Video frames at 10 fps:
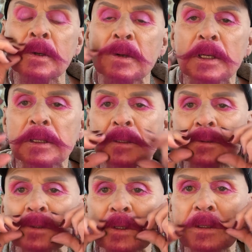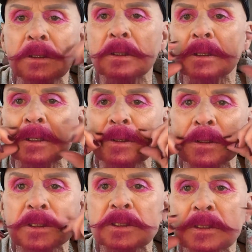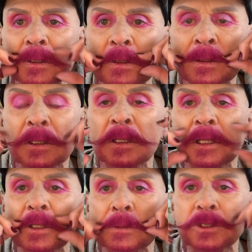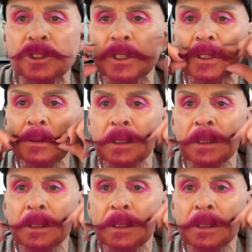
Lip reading: Like this. See? Like this. That's what you do.